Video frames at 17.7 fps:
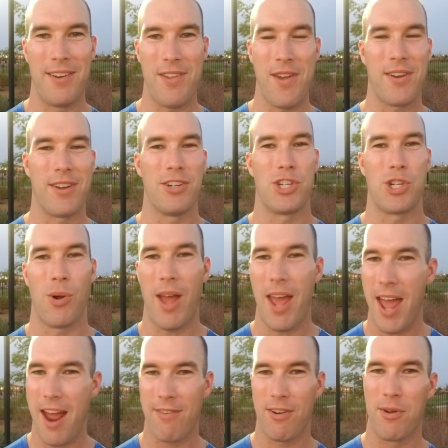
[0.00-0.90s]
You can show
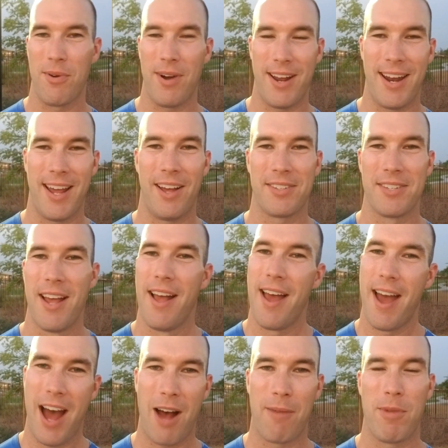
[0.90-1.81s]
everyone else
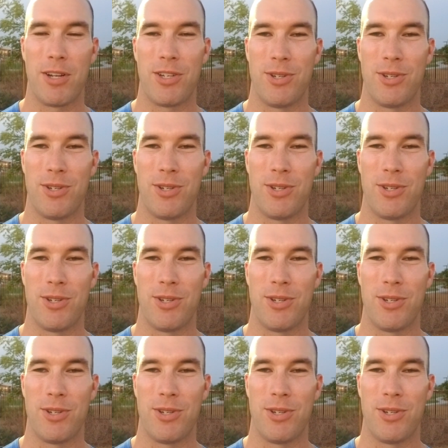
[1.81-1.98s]
how much